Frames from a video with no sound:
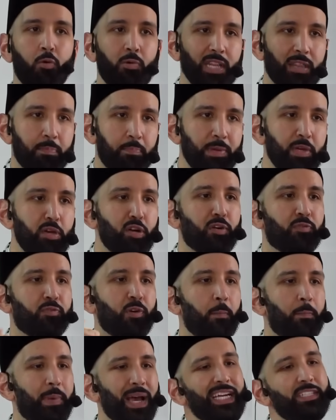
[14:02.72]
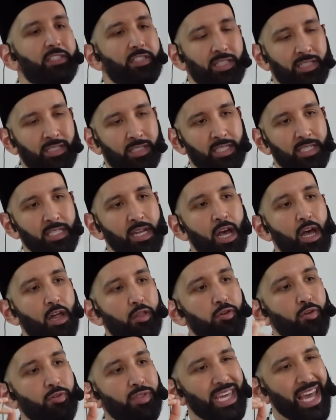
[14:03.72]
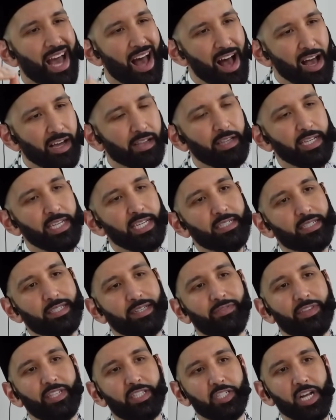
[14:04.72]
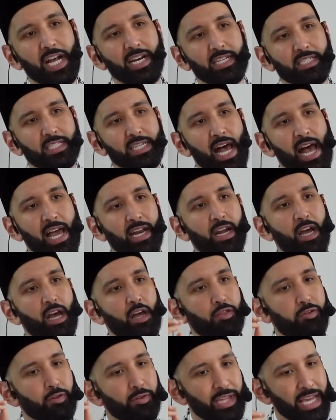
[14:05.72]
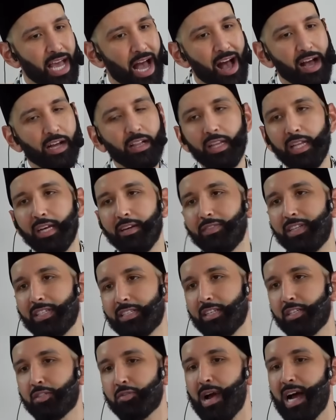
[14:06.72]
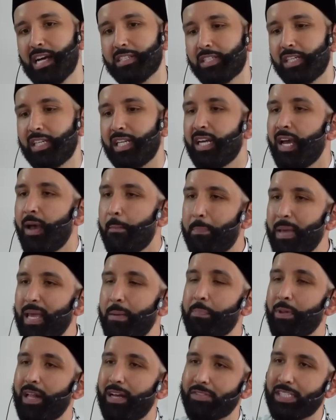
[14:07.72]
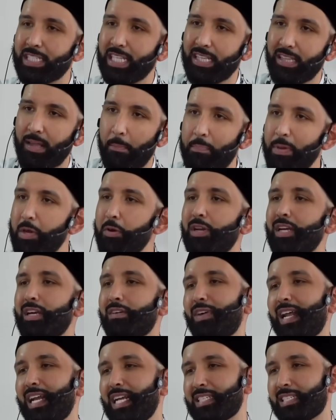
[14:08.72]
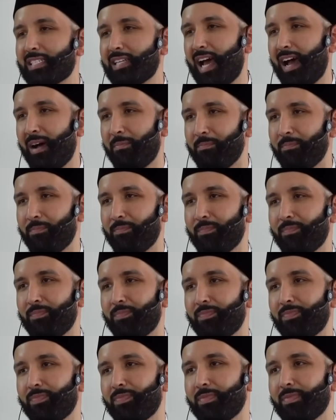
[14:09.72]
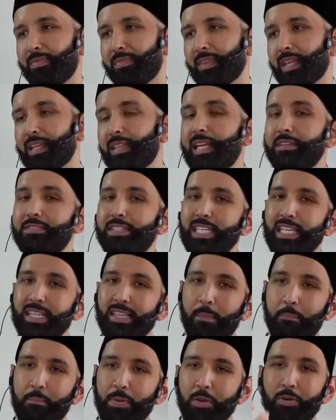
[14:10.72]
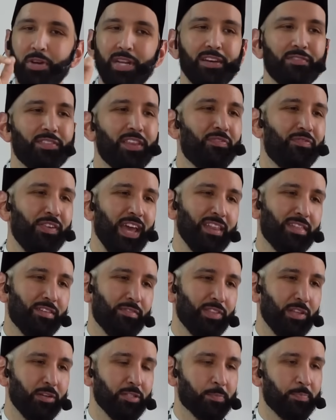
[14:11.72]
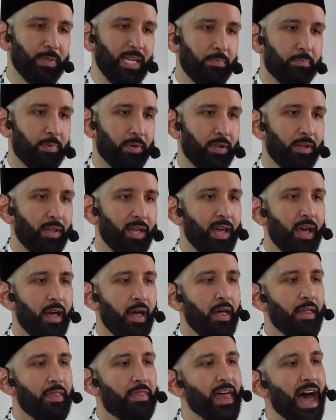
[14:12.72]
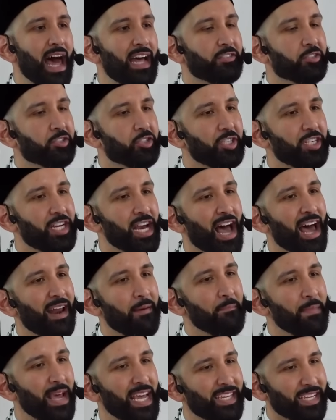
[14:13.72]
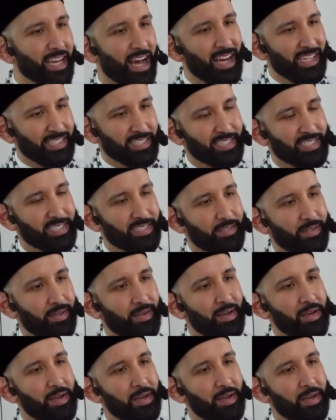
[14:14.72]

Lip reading: with beautiful patience, through the ugliness of the genocide, through the ugly of this atrocity, people have seen the beauty of Islam. They've seen the beauty of the faith of those people. That should not make us